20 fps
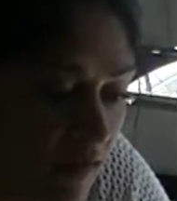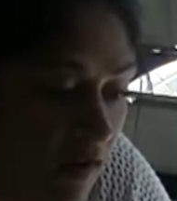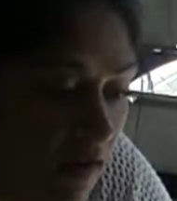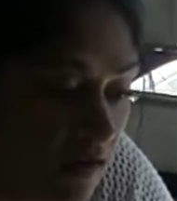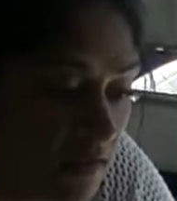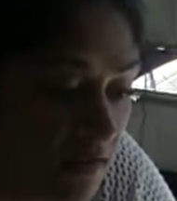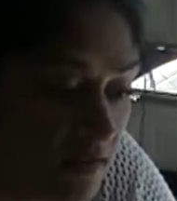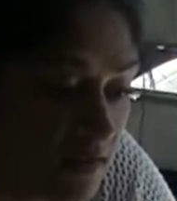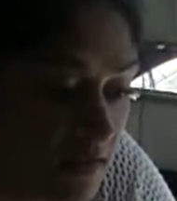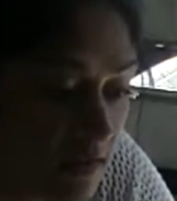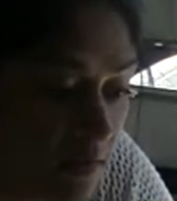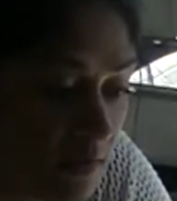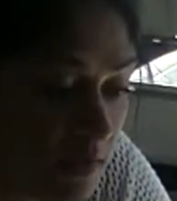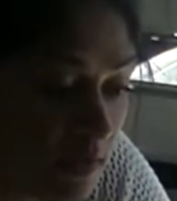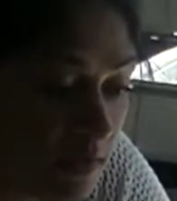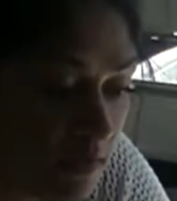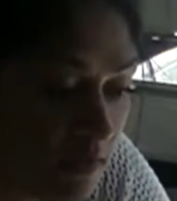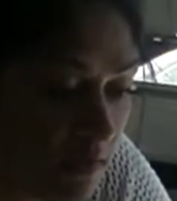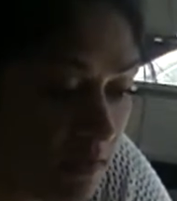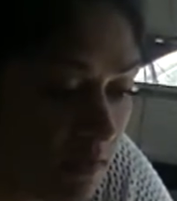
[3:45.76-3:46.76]
on this
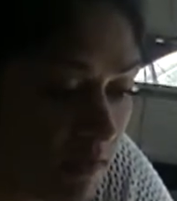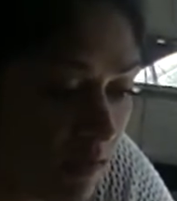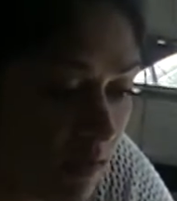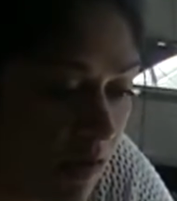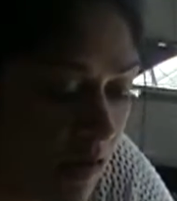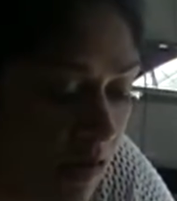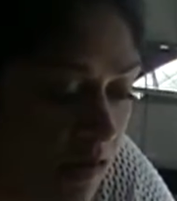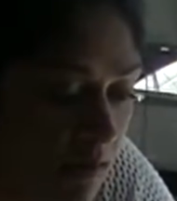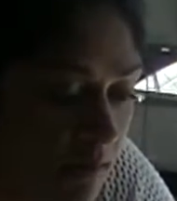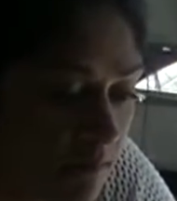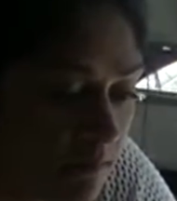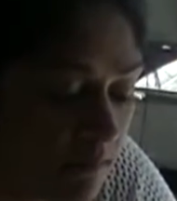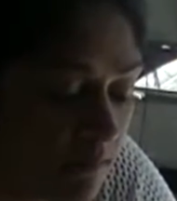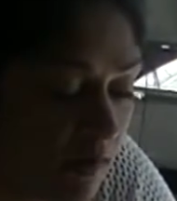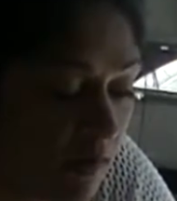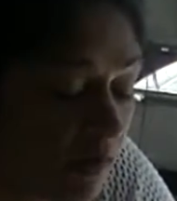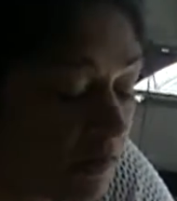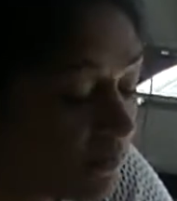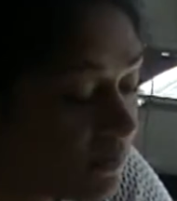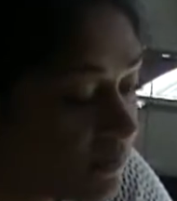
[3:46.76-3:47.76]
2-year,
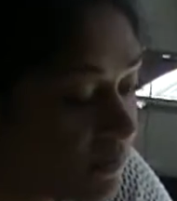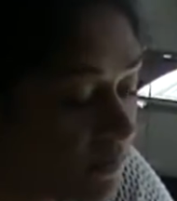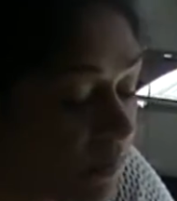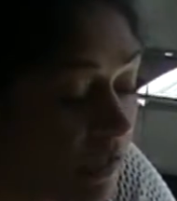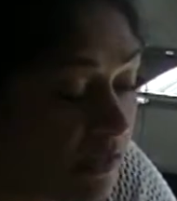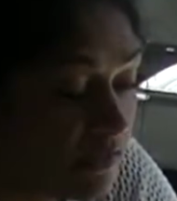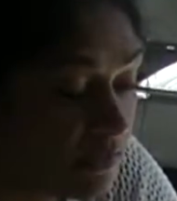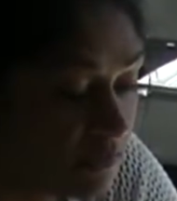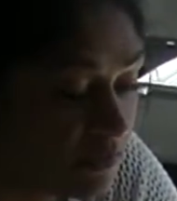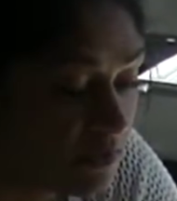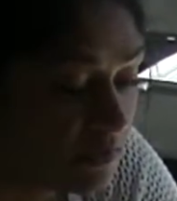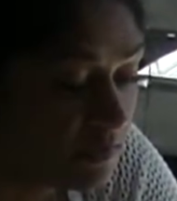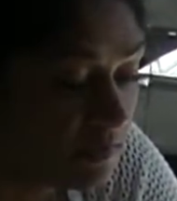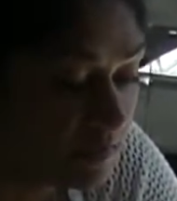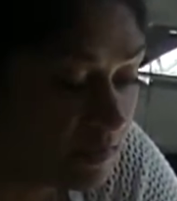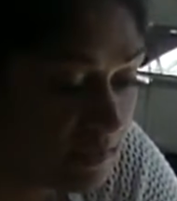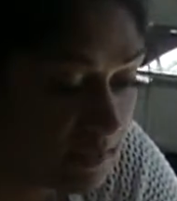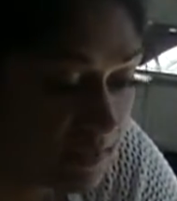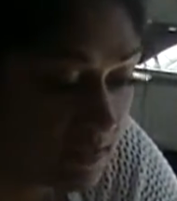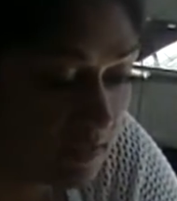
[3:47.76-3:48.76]
your 2-year
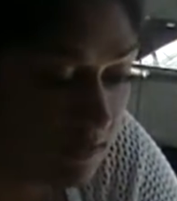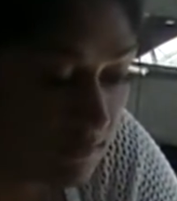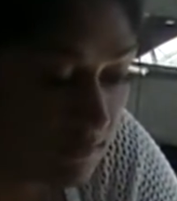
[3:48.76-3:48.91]
leasing